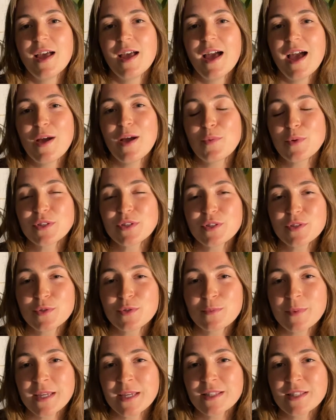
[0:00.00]
I wanted to
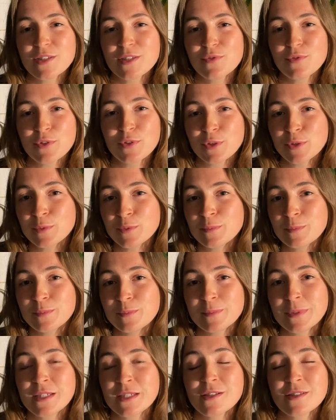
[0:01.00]
make this film
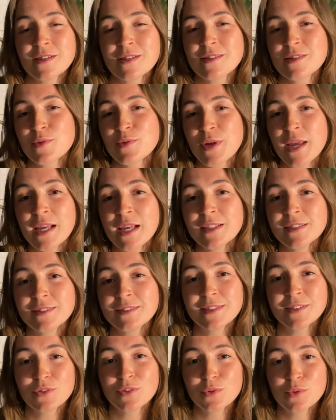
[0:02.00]
because it's a
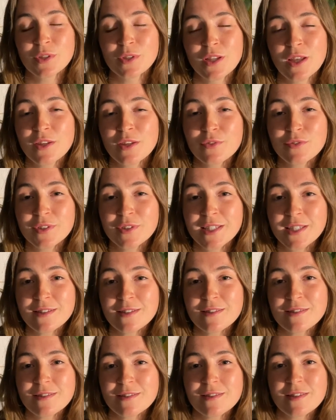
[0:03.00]
reality to a lot of
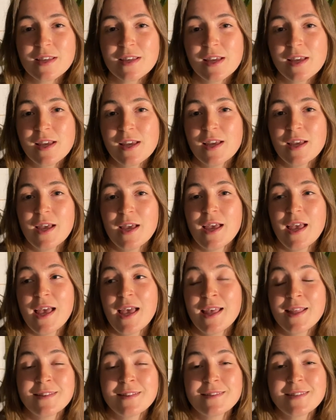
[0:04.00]
kids
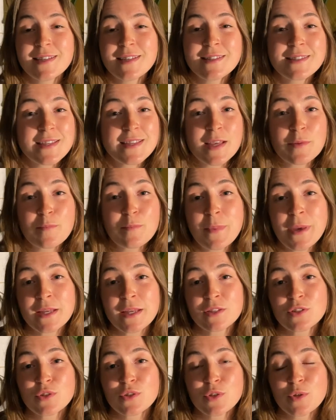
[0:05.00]
and its
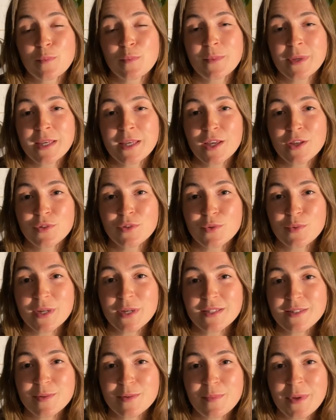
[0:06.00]
impact shouldn't be
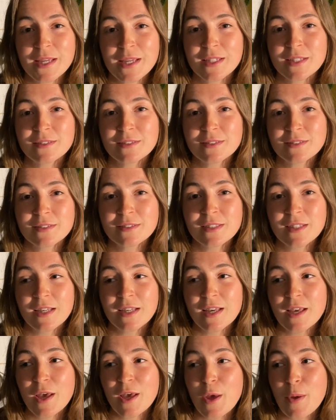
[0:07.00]
underestimated.
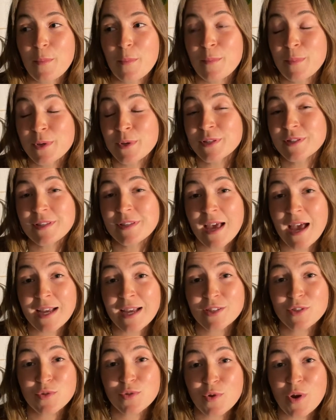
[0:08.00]
But I
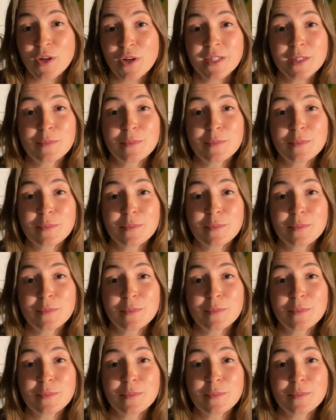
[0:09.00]
strongly